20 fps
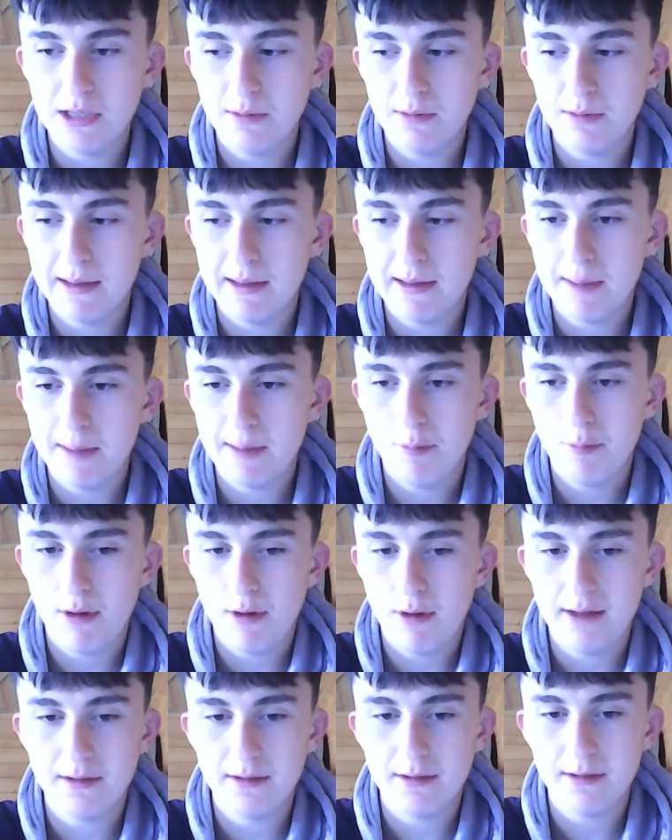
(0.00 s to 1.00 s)
the way they
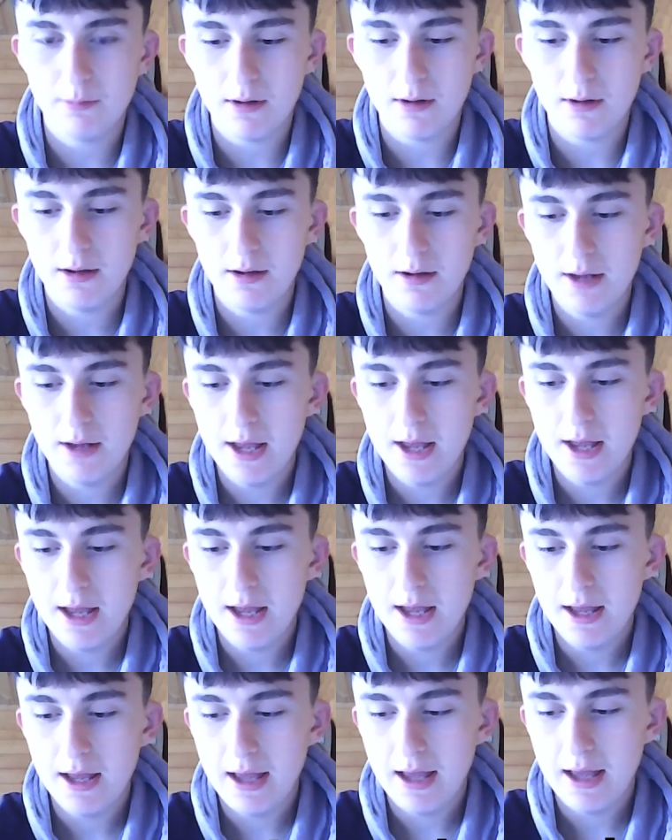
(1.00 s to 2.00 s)
press, is what
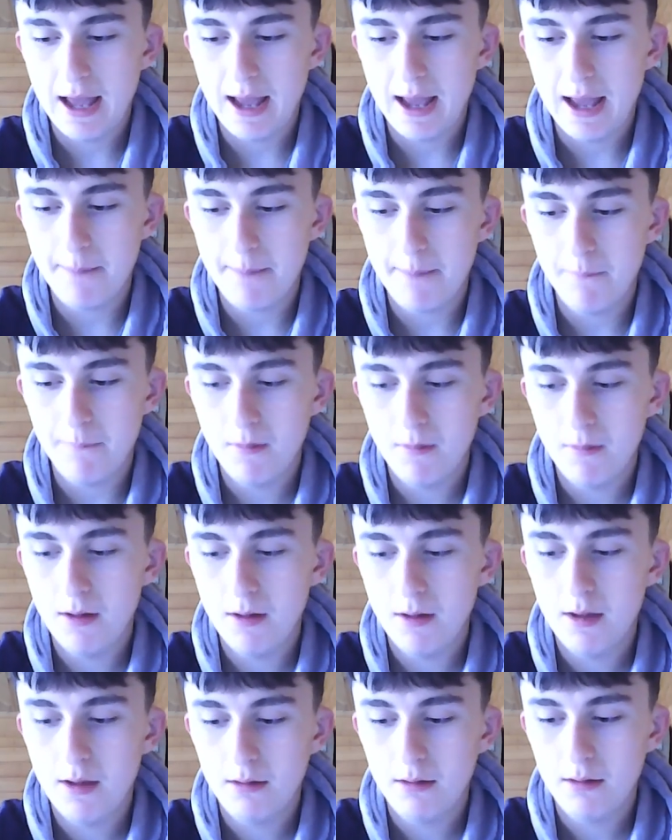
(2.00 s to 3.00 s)
kind
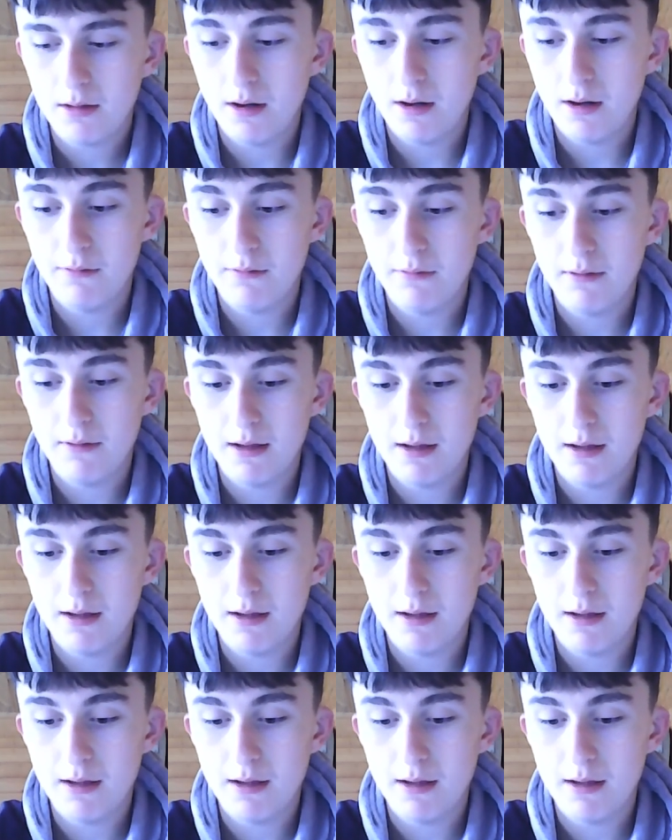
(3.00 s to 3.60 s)
of